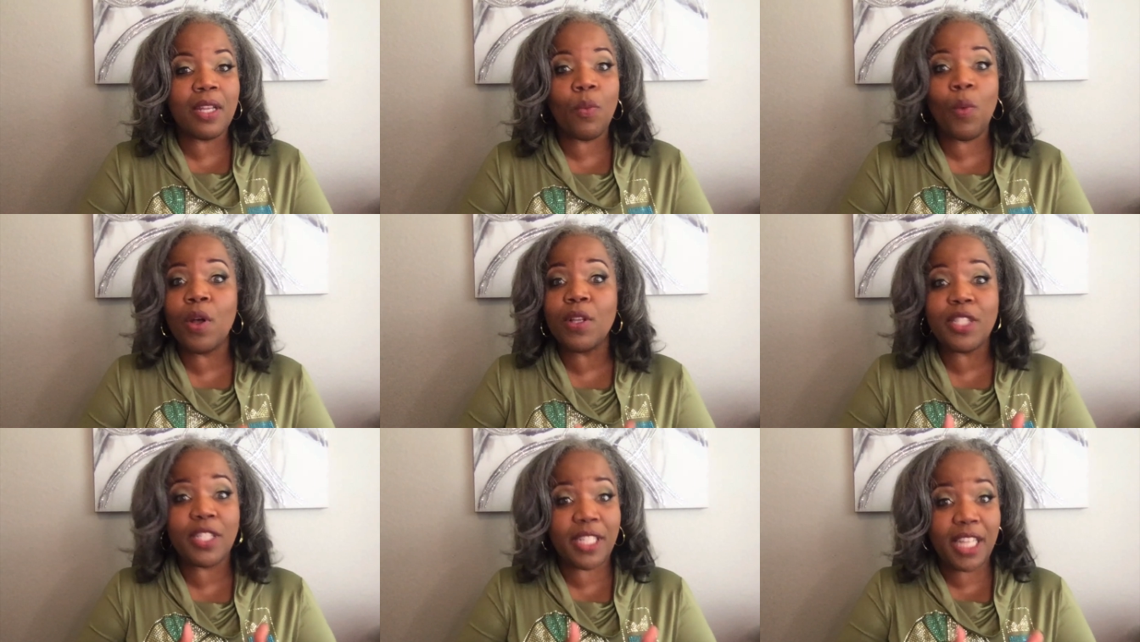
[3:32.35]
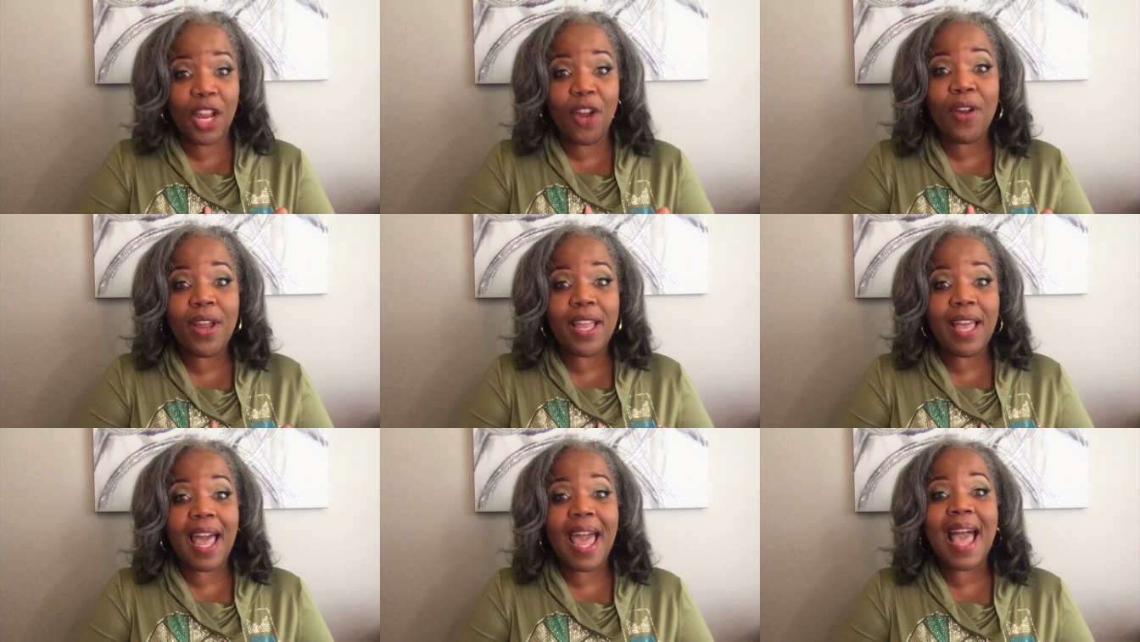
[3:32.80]
well,
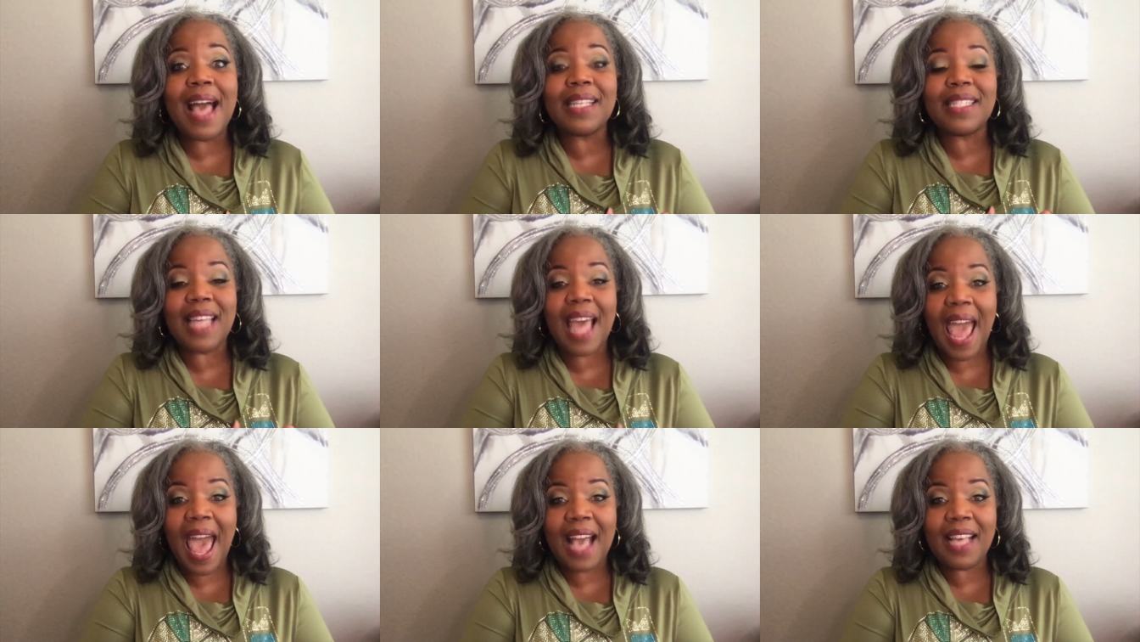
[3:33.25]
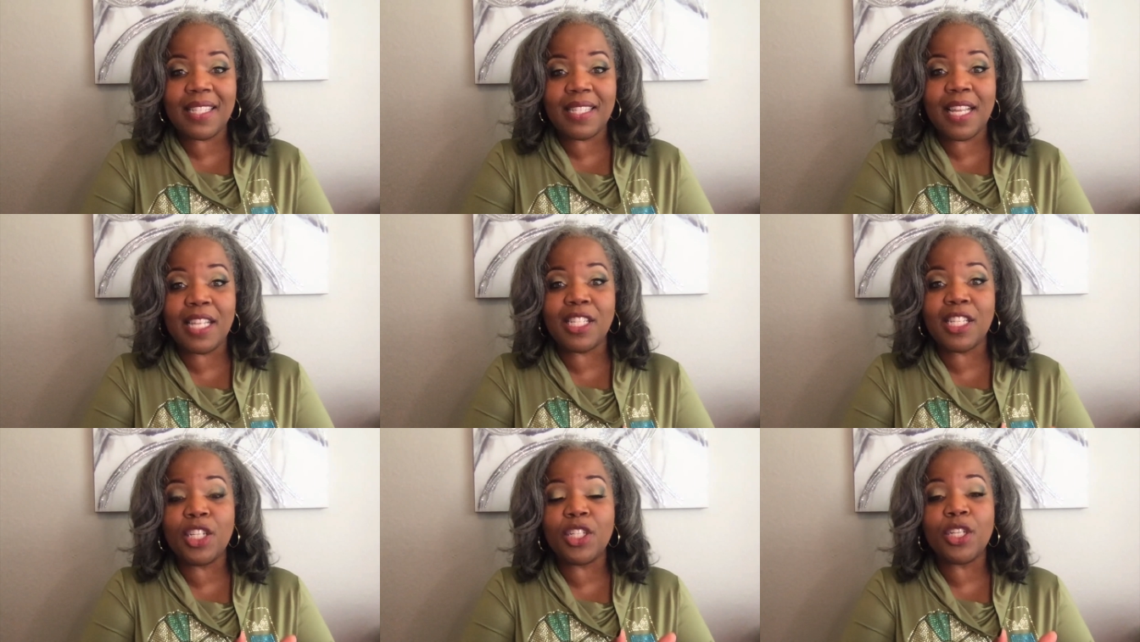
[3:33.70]
Syria has
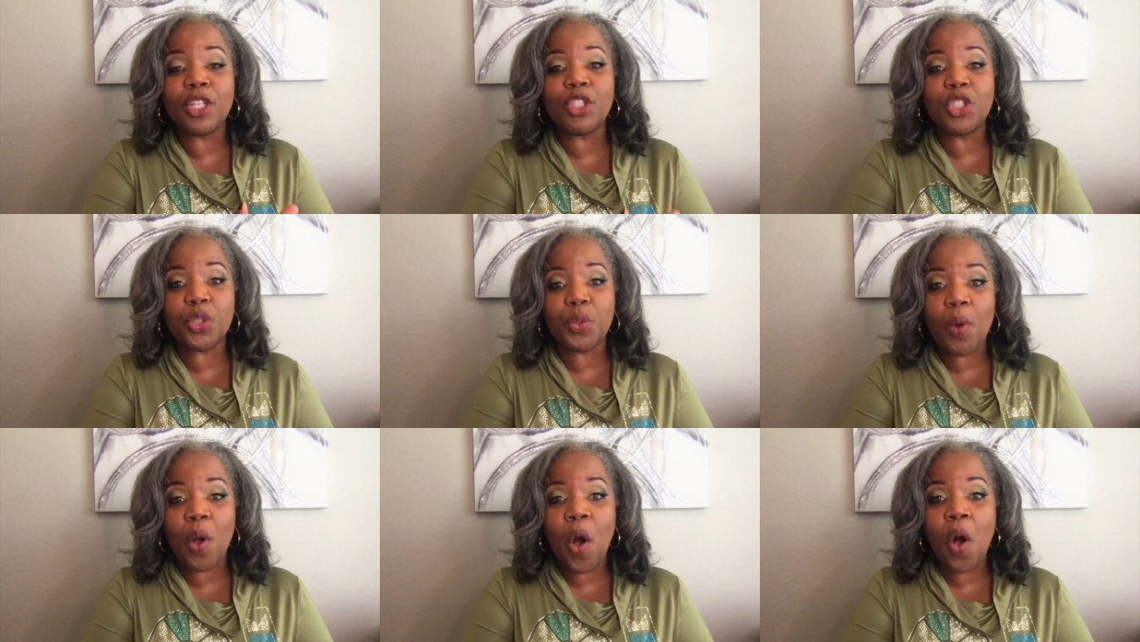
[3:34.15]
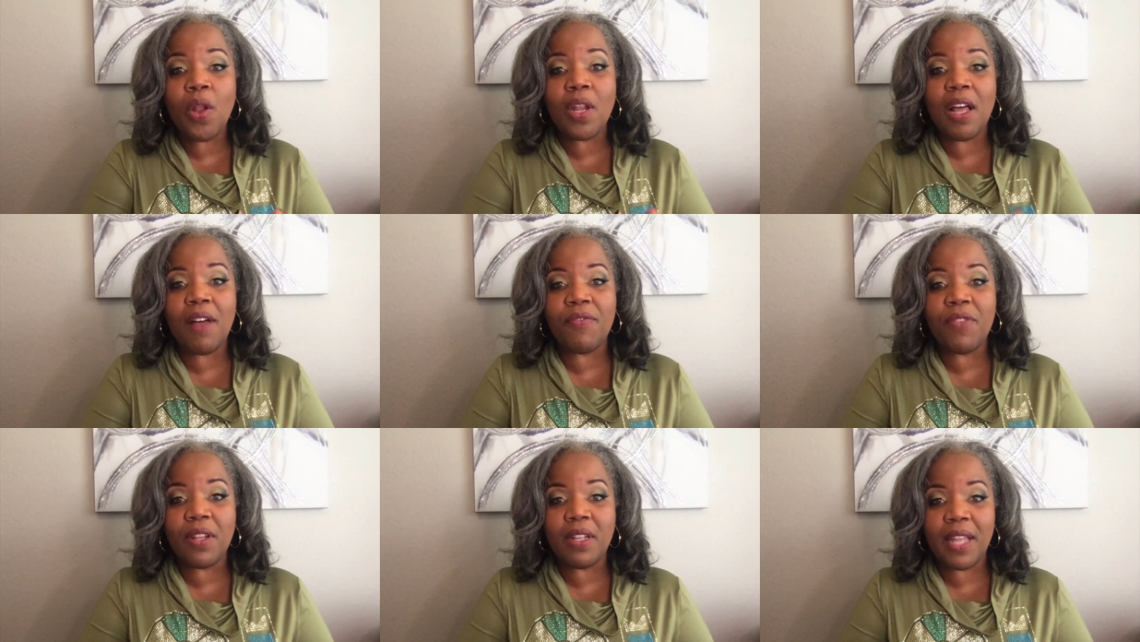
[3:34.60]
access and control
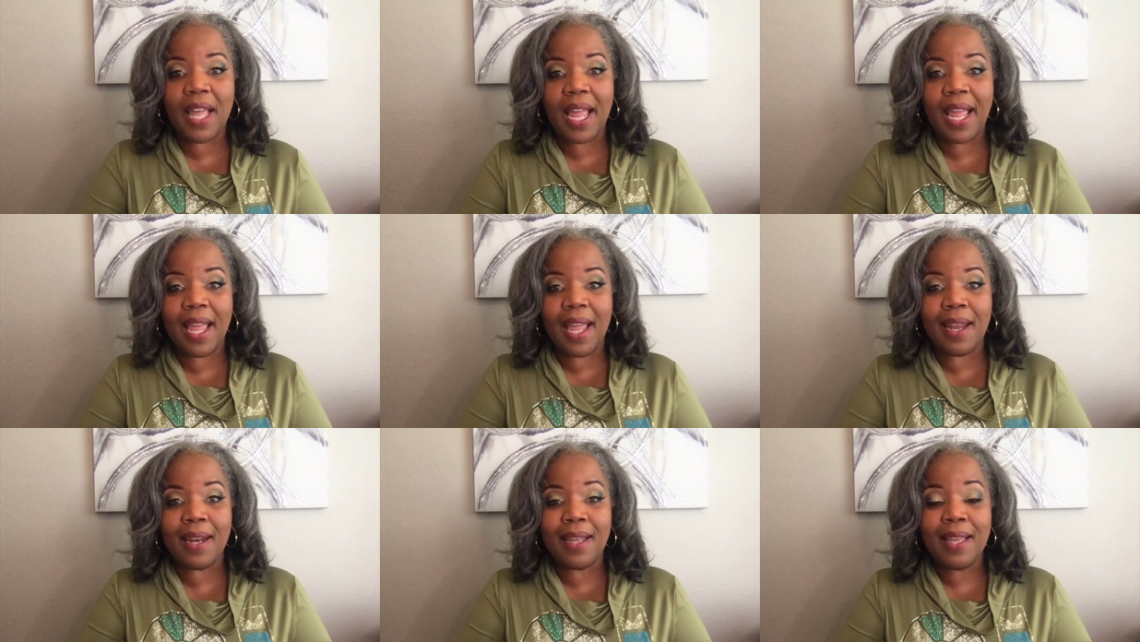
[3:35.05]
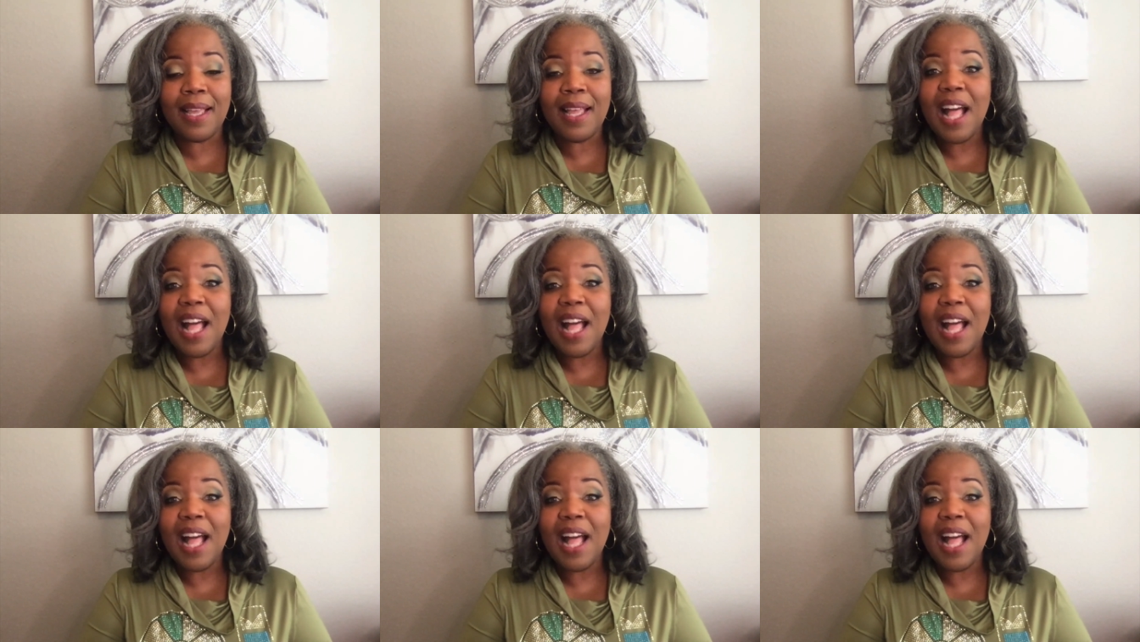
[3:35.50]
of the land.